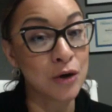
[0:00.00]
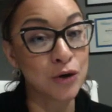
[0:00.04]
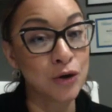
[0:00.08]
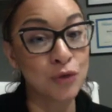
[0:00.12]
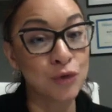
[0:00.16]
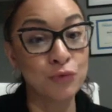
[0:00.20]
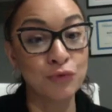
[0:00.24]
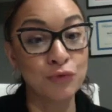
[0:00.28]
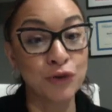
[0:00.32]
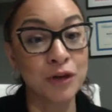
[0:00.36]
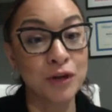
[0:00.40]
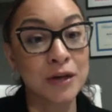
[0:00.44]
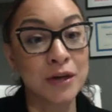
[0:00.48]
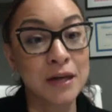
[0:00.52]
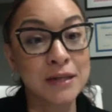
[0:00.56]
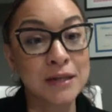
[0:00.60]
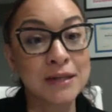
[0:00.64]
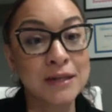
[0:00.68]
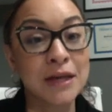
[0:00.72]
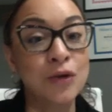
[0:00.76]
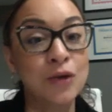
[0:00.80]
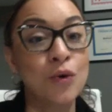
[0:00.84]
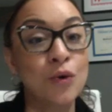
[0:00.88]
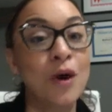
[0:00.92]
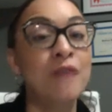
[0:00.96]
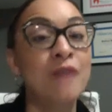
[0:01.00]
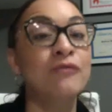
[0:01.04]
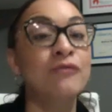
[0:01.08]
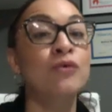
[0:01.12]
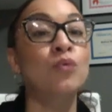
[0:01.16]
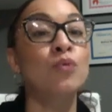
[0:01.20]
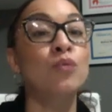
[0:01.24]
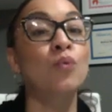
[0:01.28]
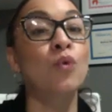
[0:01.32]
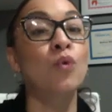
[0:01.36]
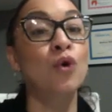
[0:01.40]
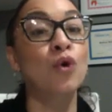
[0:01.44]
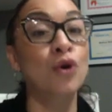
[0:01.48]
you realize that you have to
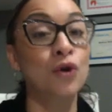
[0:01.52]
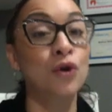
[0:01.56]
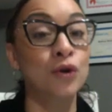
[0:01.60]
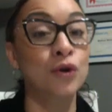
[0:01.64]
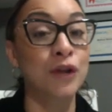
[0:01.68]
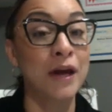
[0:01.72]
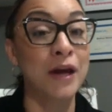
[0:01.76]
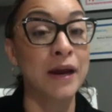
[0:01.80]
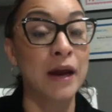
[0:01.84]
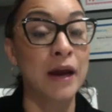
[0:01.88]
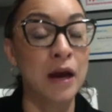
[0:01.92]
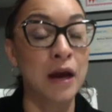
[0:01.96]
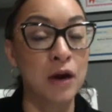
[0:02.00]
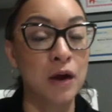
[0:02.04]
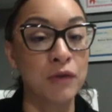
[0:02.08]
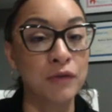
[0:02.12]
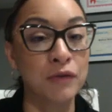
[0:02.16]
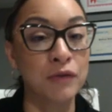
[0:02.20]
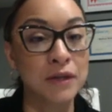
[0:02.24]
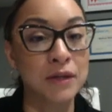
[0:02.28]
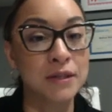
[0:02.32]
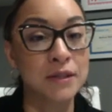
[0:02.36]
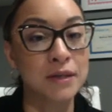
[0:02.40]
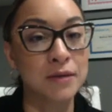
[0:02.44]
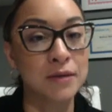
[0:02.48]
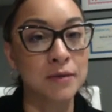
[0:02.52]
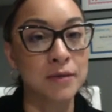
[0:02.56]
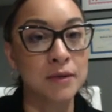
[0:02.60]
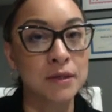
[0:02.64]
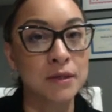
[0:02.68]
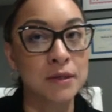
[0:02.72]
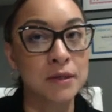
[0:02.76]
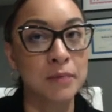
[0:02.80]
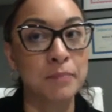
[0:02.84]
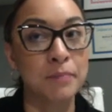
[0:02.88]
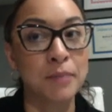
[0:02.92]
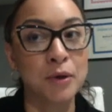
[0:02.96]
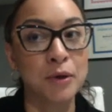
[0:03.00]
work on that area to
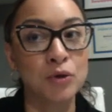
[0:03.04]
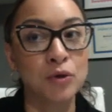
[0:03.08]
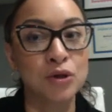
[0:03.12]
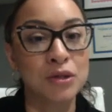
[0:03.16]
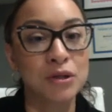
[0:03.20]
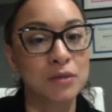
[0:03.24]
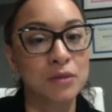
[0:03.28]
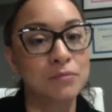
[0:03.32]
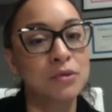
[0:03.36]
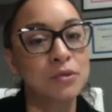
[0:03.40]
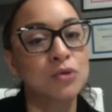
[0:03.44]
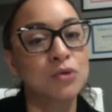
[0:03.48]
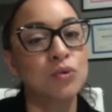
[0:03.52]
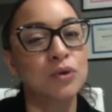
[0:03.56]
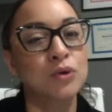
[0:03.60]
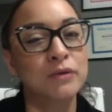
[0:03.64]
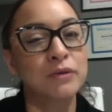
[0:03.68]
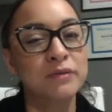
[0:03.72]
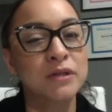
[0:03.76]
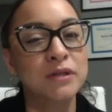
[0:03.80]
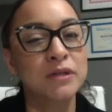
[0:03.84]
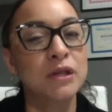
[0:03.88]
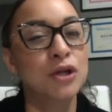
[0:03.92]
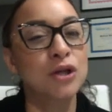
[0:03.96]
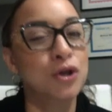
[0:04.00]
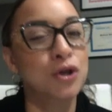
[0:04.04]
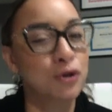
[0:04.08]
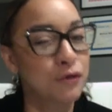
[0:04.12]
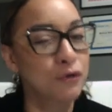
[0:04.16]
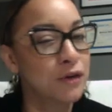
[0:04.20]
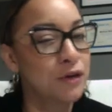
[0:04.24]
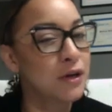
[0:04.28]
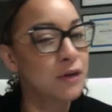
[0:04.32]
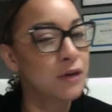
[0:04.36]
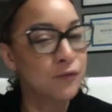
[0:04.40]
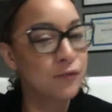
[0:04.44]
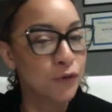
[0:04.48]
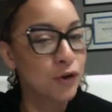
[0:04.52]
build some sort of security
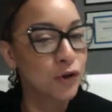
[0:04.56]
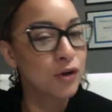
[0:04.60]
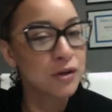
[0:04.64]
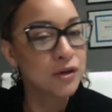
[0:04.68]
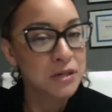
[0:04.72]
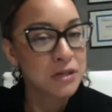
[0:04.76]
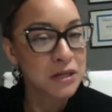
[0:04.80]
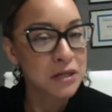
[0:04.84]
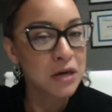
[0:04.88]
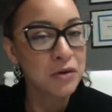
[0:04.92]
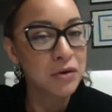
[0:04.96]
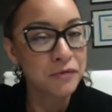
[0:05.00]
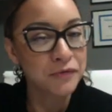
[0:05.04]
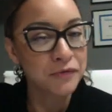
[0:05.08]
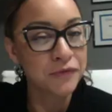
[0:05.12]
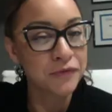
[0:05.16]
for yourself.